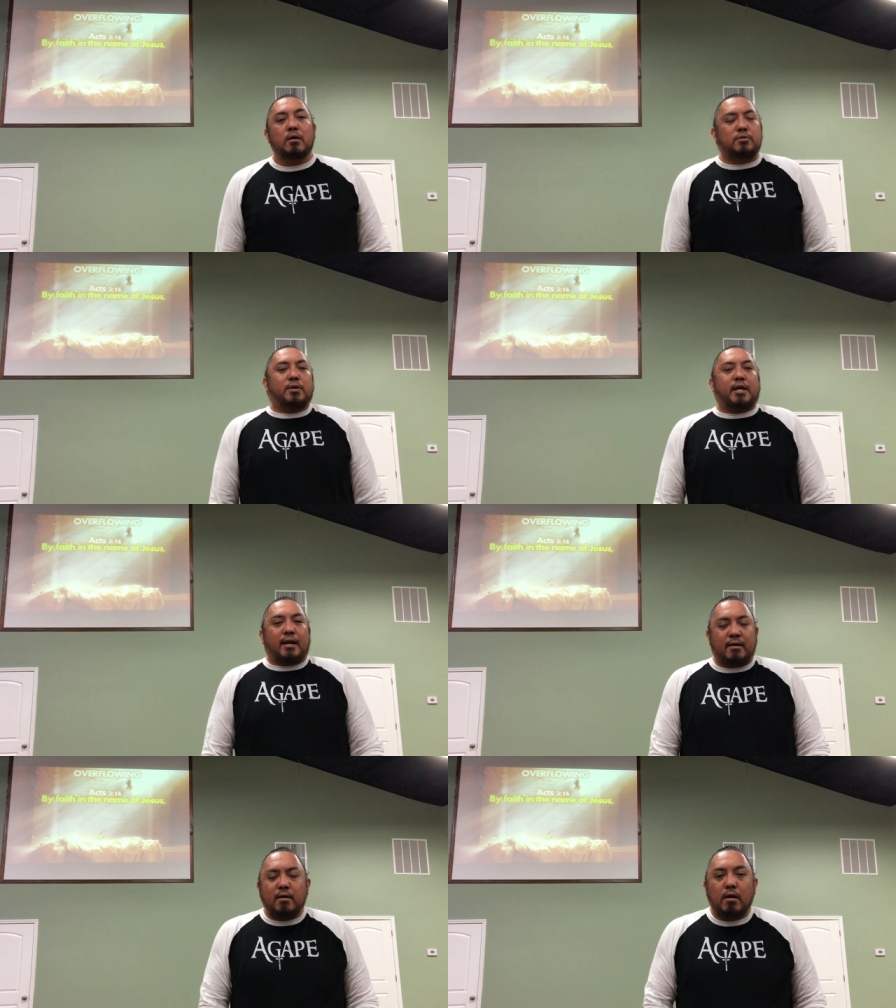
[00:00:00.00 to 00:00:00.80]
Do it
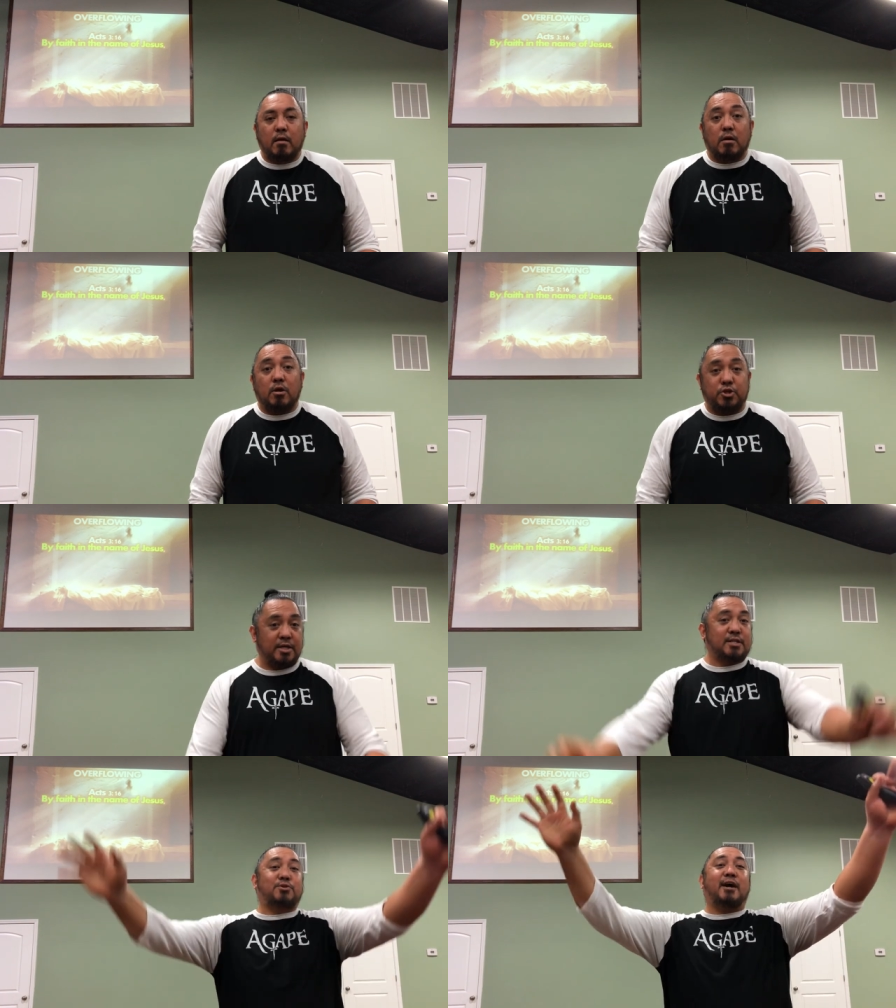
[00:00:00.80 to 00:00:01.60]
again.
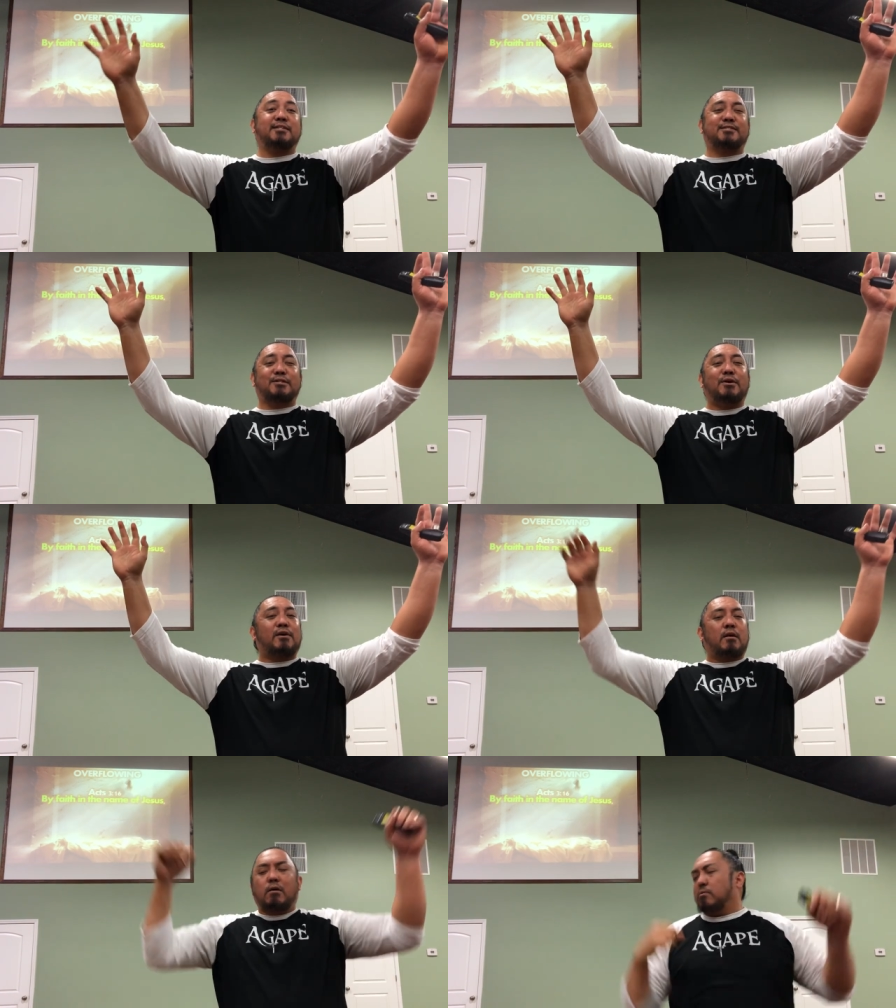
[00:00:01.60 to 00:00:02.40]
Jesus Christ is
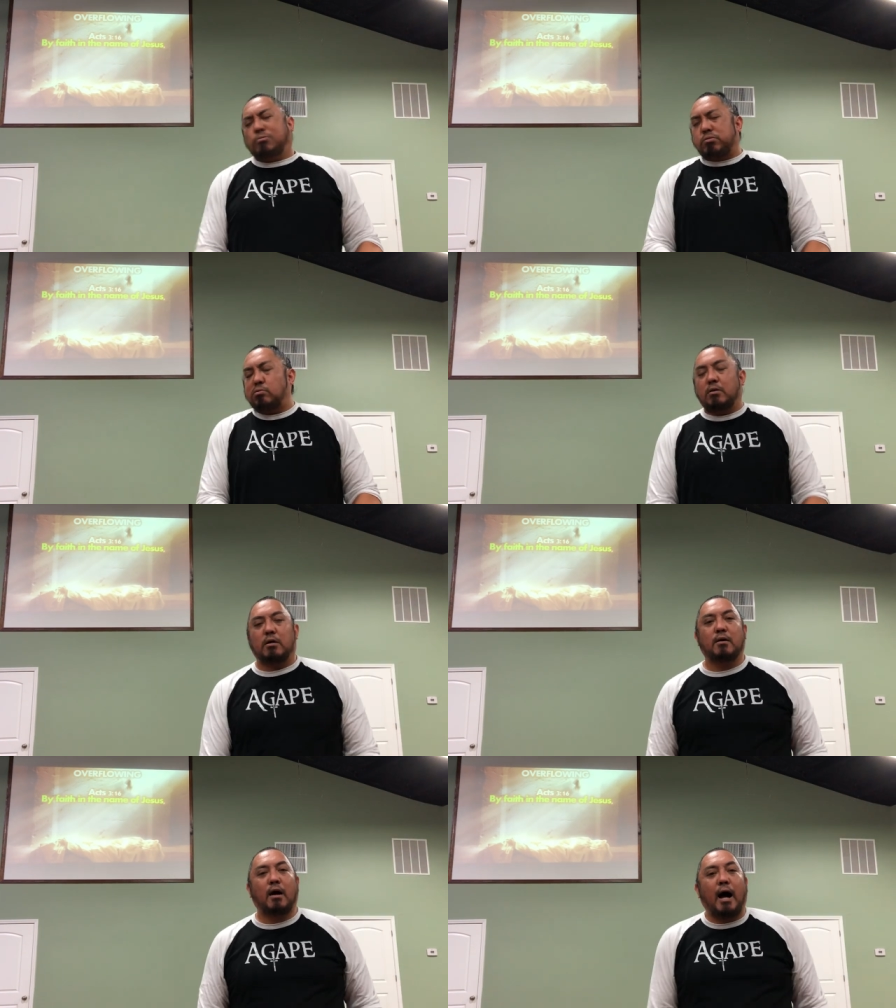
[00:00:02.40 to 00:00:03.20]
Lord. Woo!
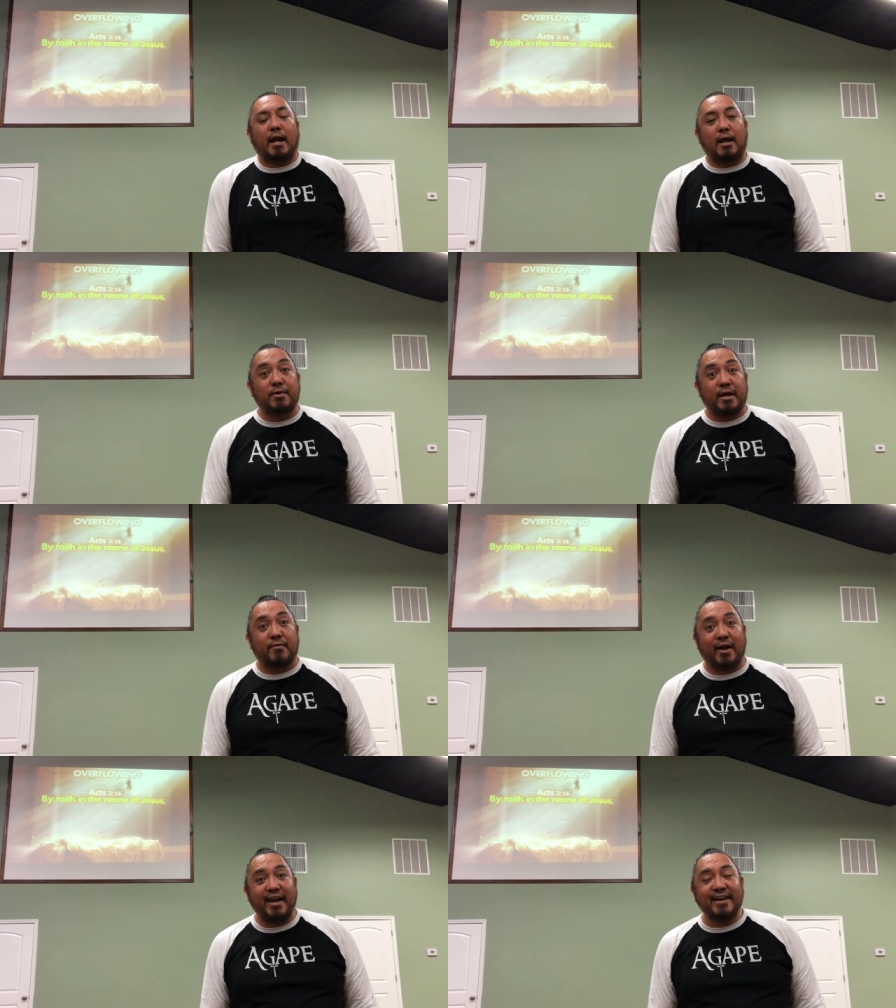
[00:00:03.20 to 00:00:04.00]
Hallelujah,
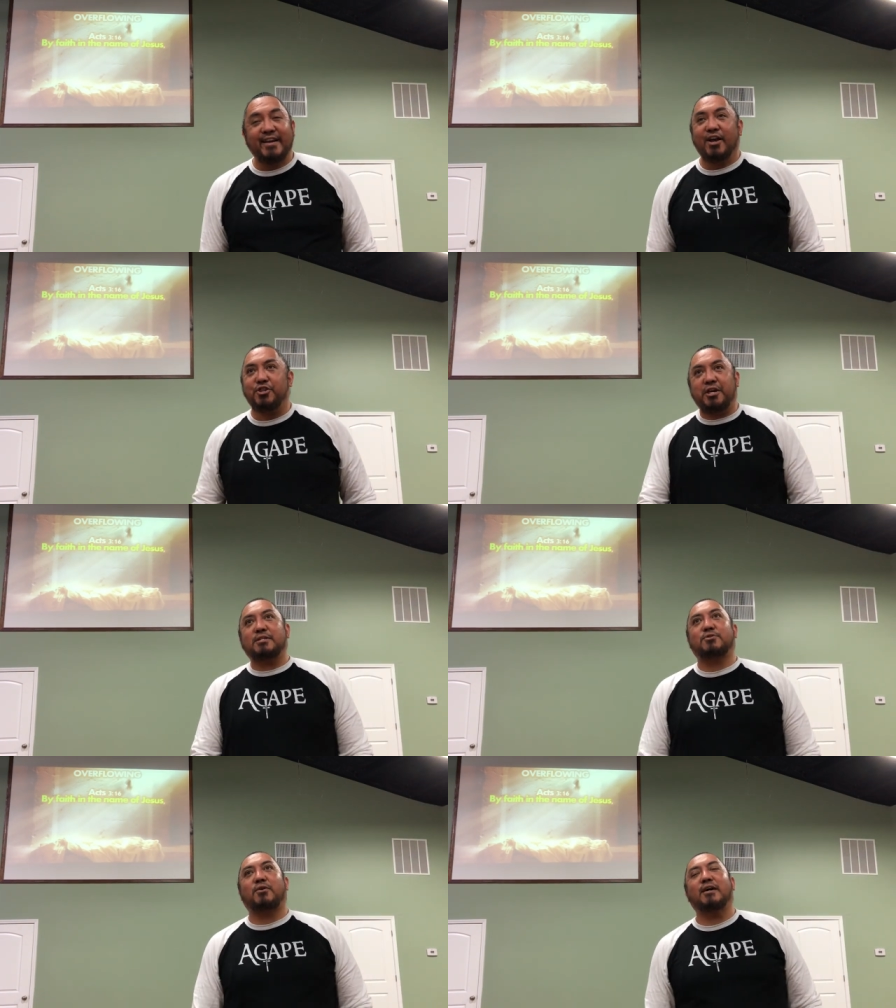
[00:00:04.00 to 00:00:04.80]
right?
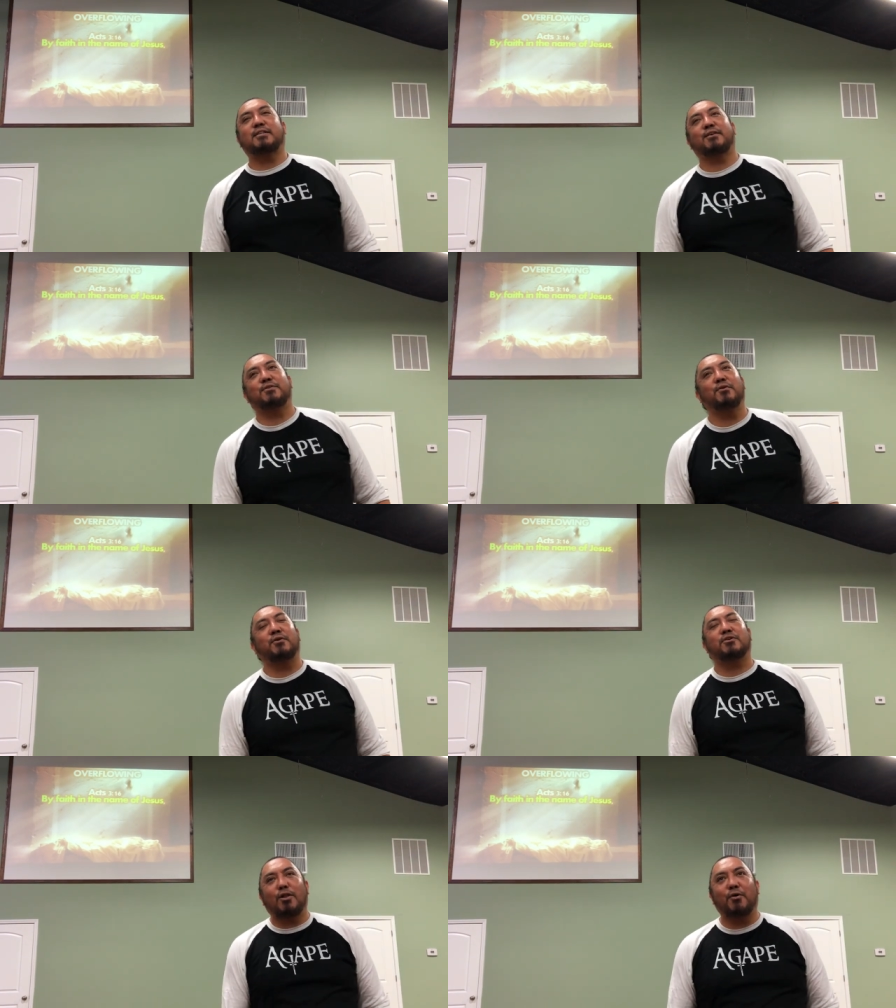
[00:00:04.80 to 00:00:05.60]
Jesus Christ is
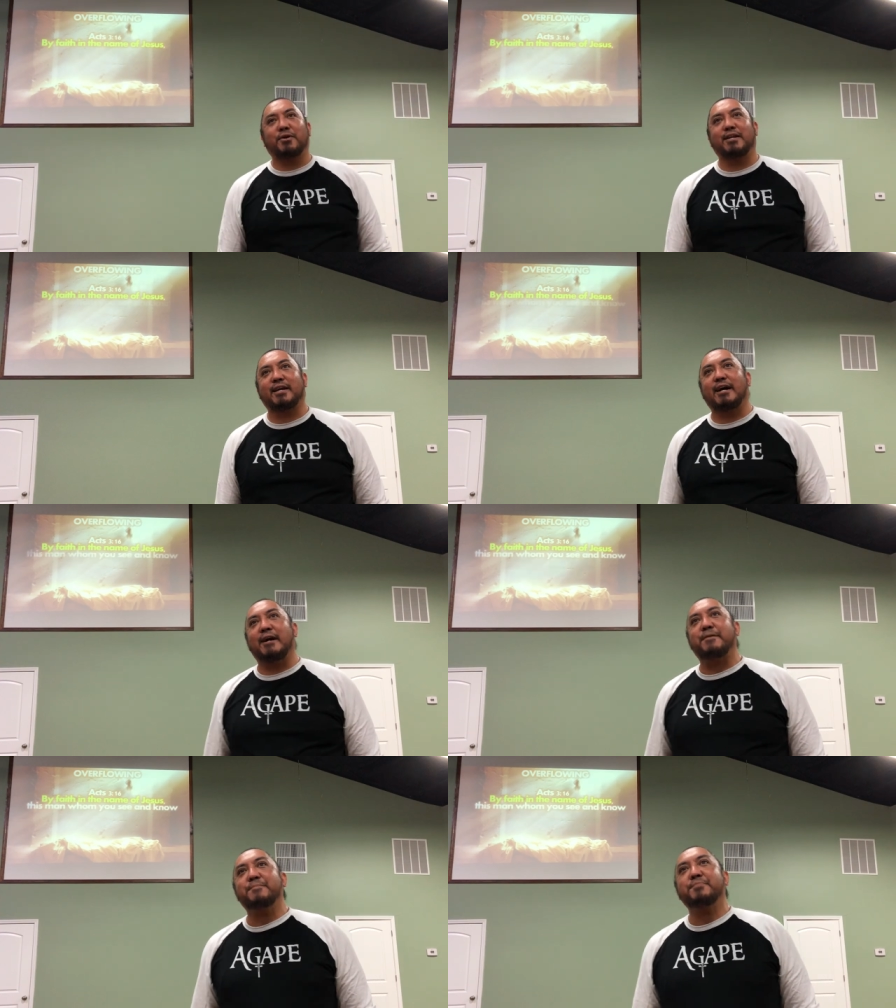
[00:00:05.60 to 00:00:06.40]
Lord. Glory to God.